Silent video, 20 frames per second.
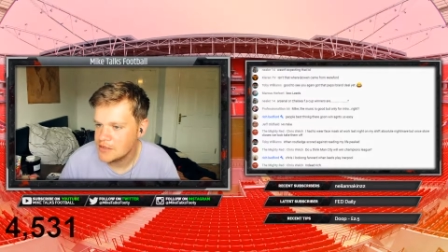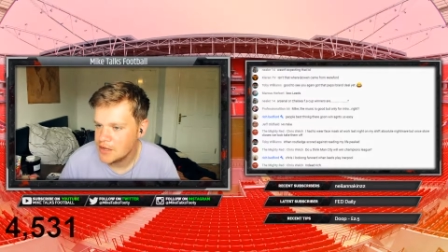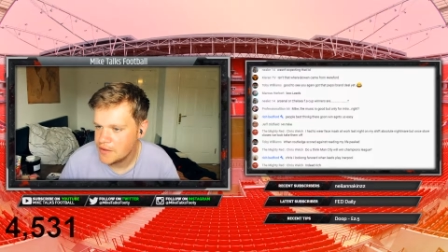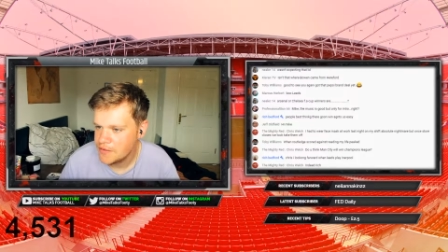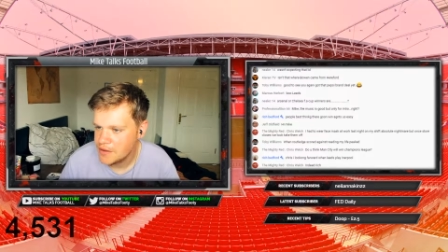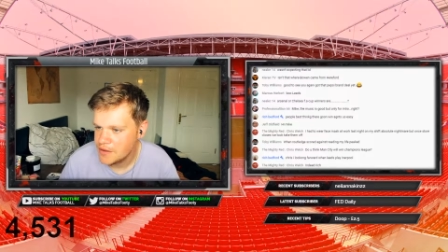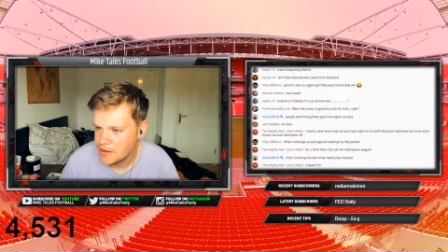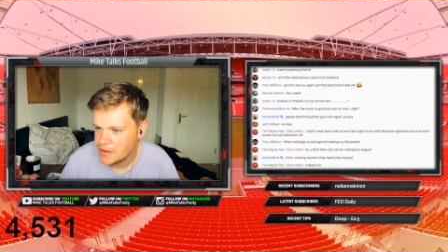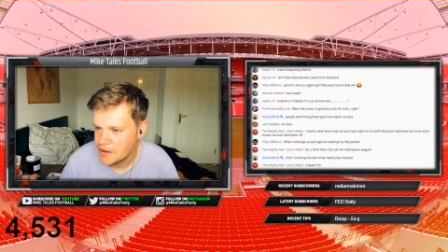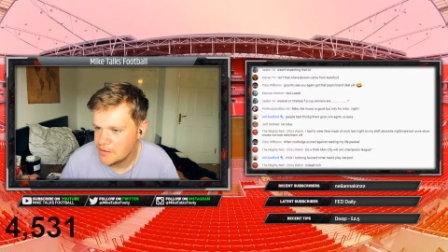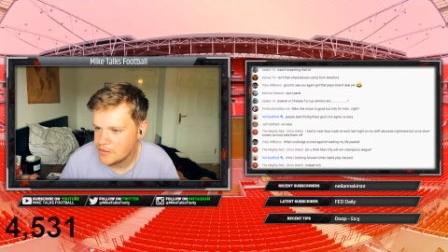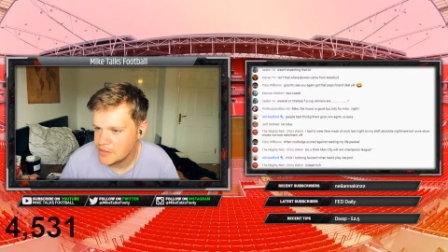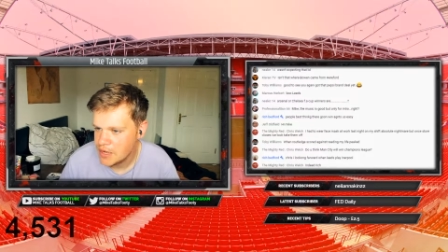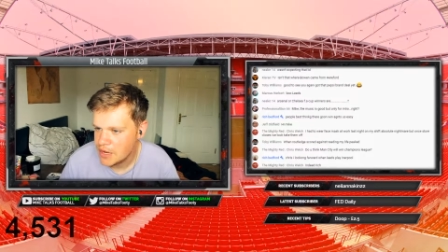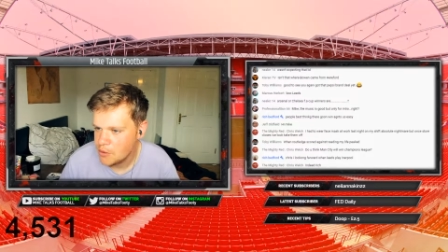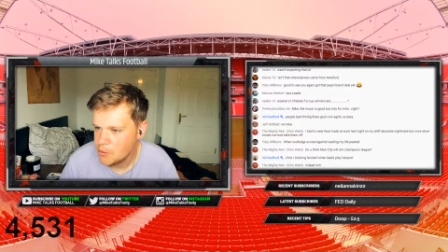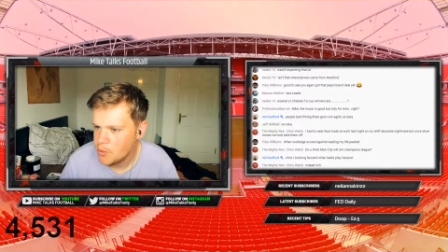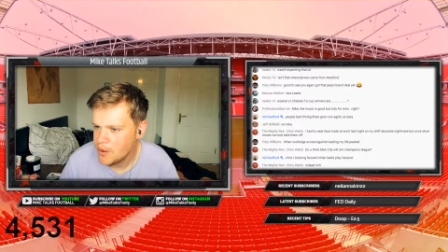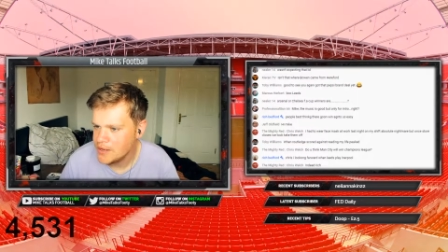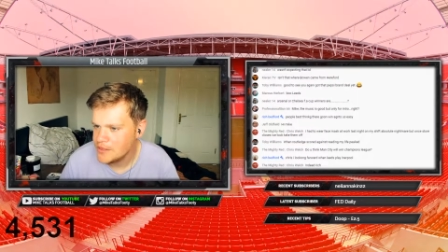I think I covered
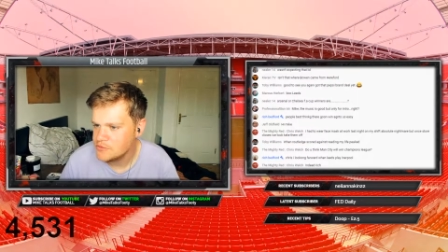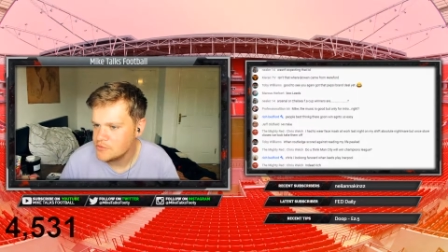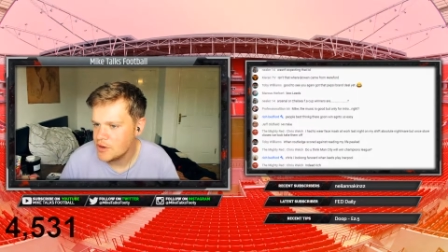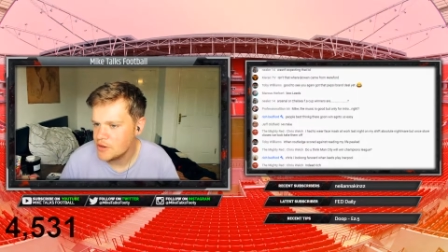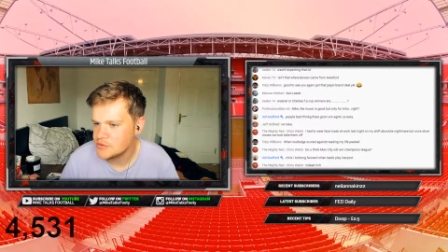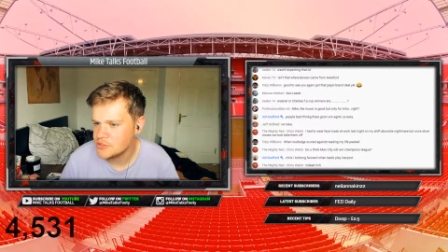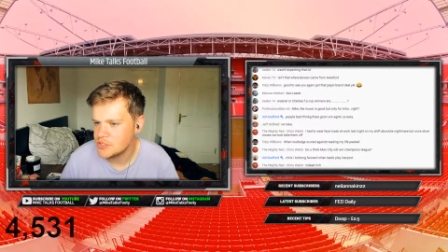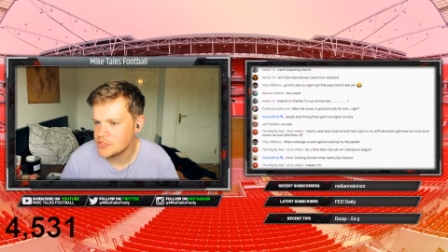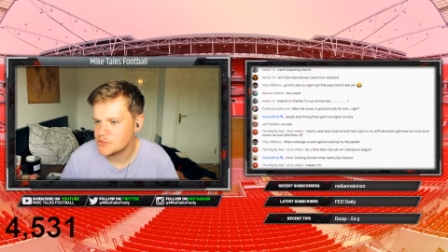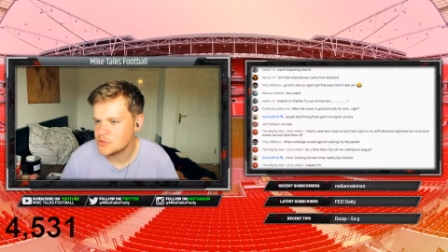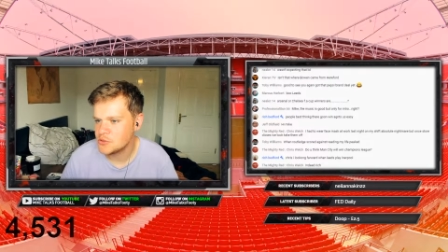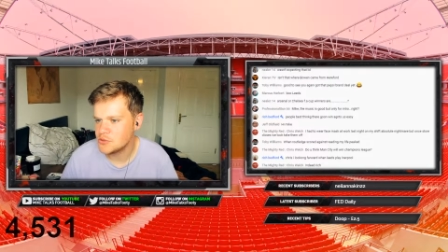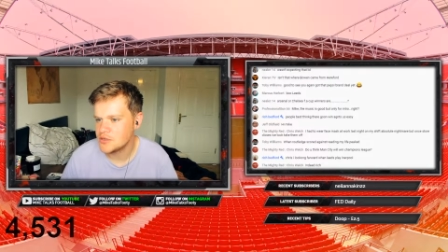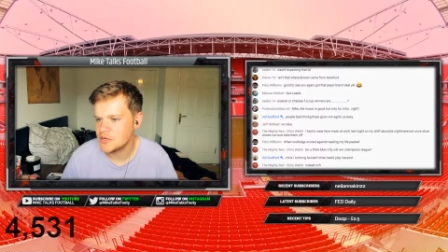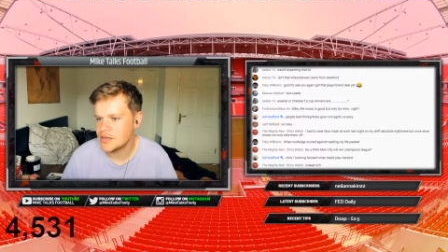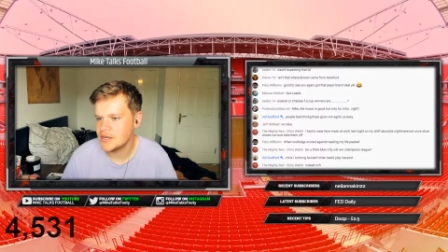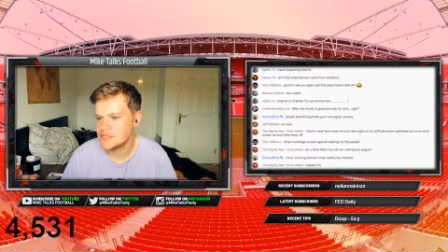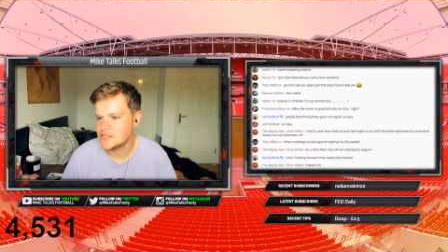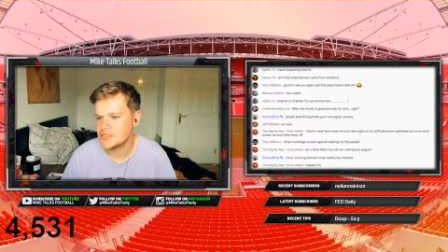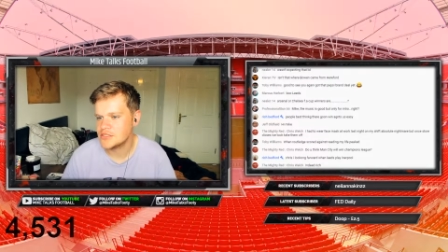that. When Raucho scored
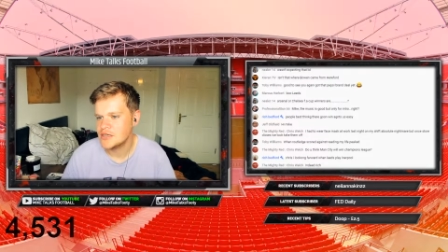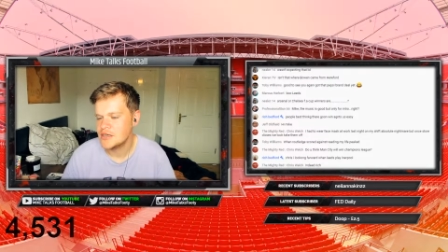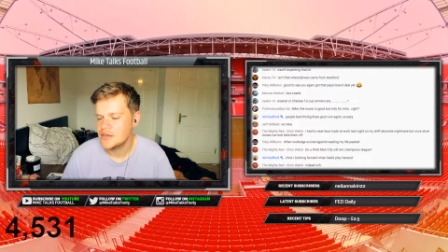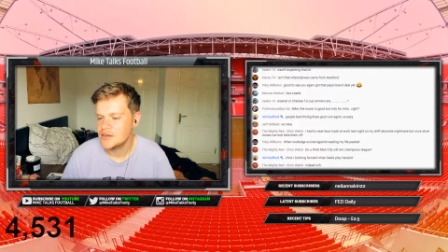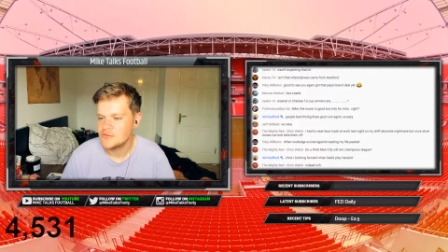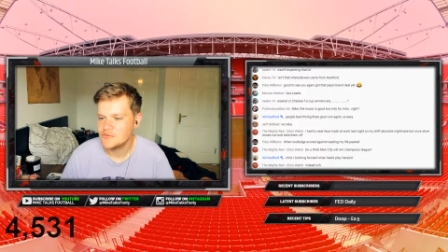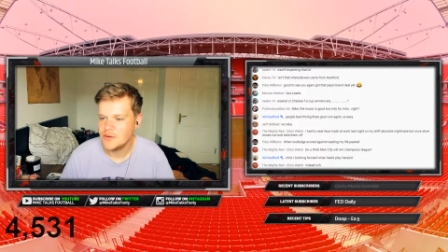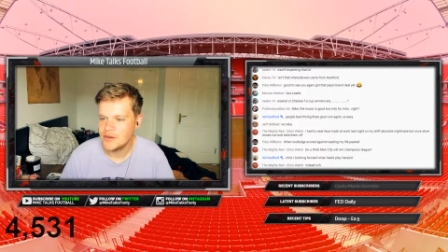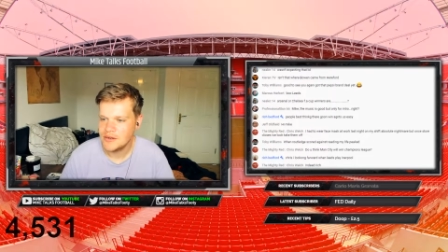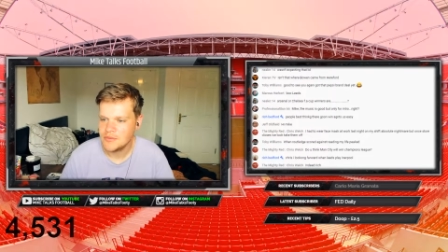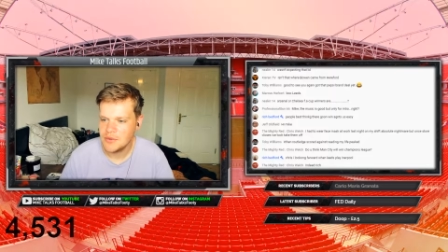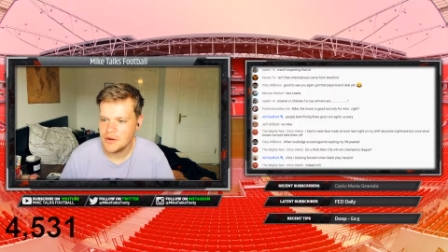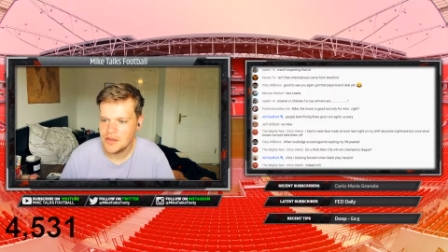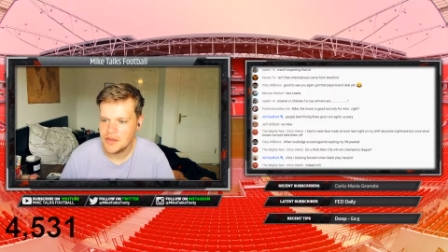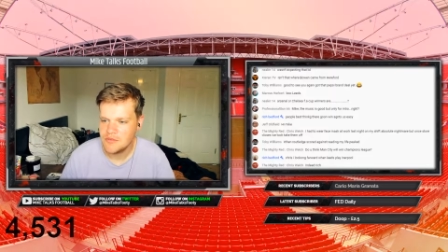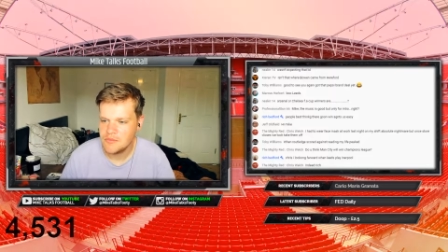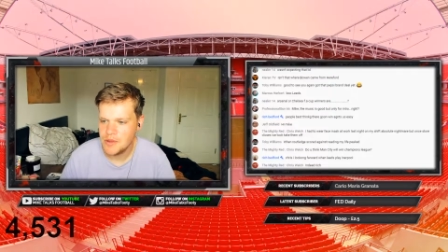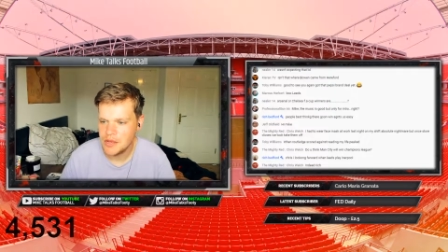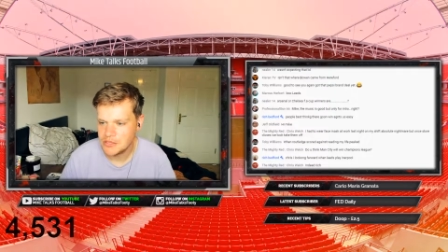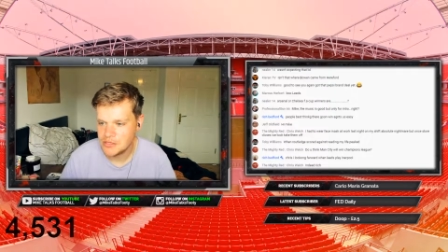against Reading, my
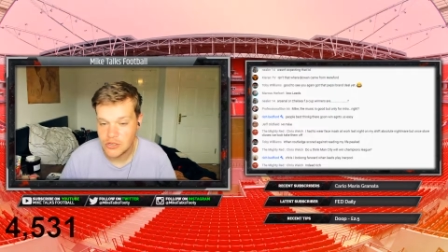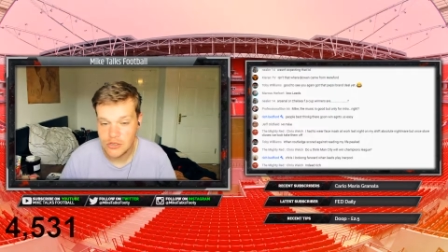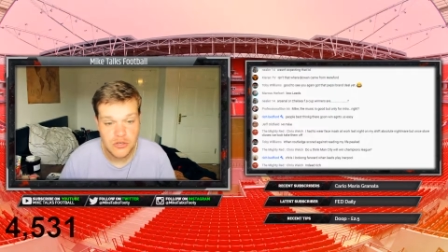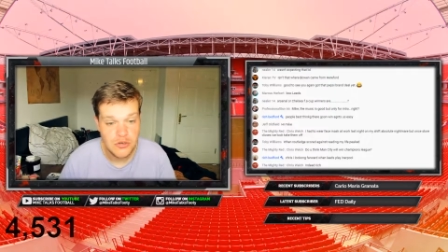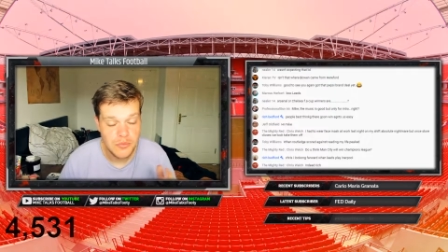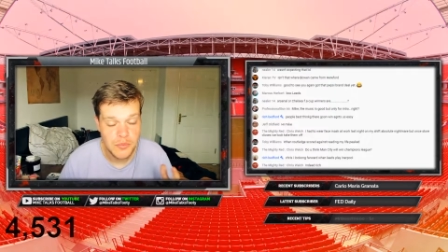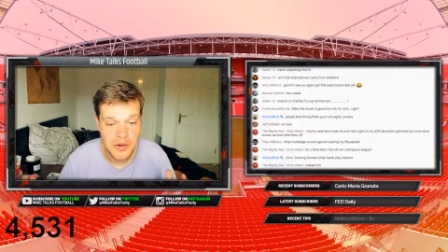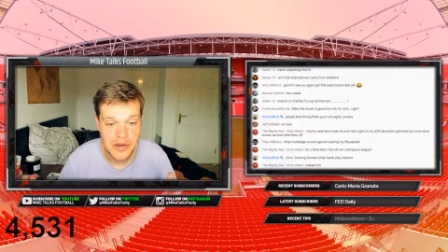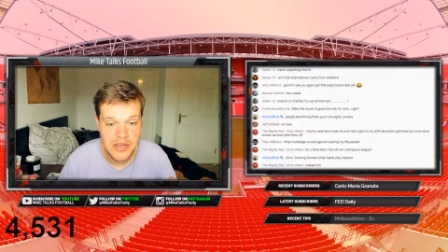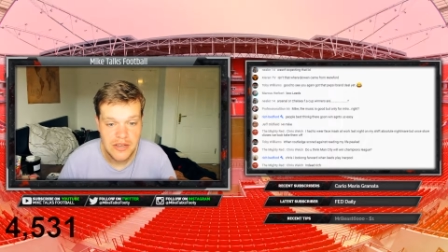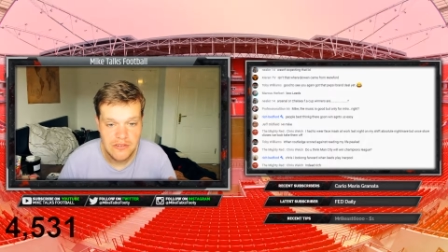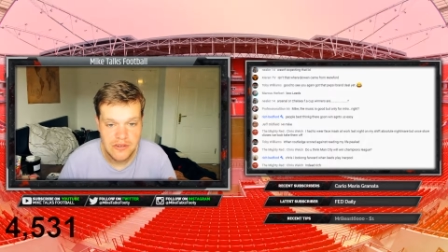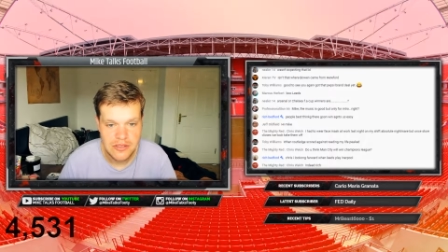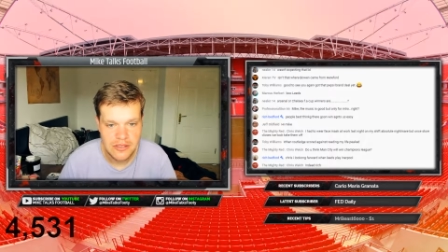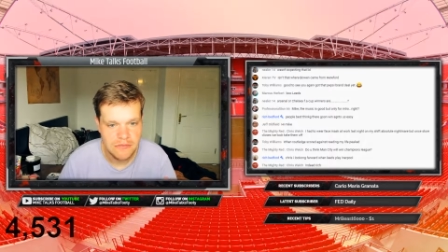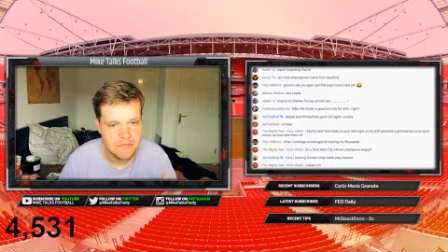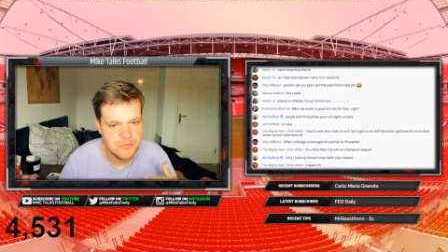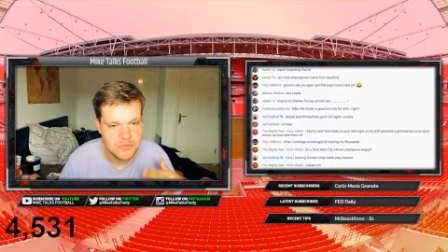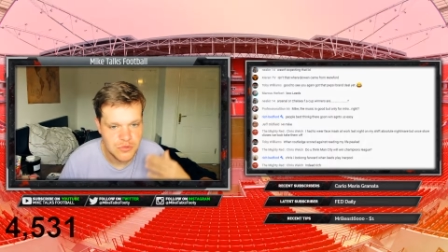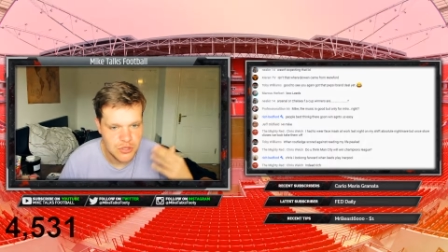life clicked. I couldn't believe it.